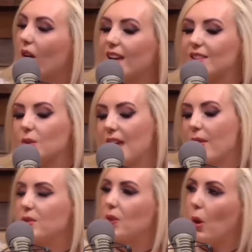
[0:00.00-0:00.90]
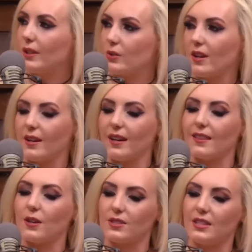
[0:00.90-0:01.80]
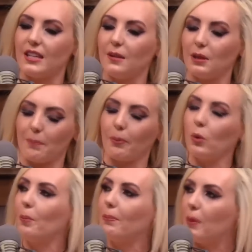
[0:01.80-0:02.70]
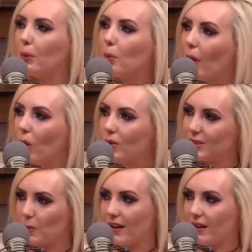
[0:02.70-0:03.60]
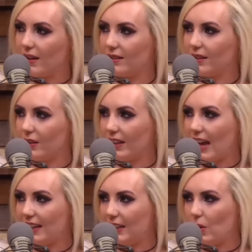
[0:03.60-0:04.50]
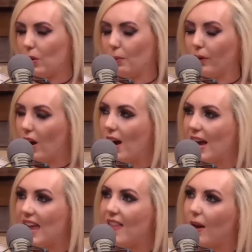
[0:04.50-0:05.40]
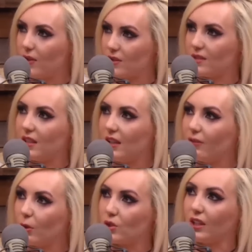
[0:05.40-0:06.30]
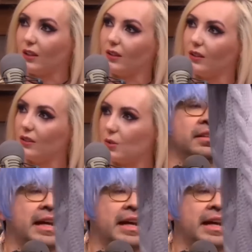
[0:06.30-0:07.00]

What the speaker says: Okay, so now there's the Holy Trinity. There's the boob hole sweater, the little cat keyhole bra, and now there's the Virgin Killer sweater.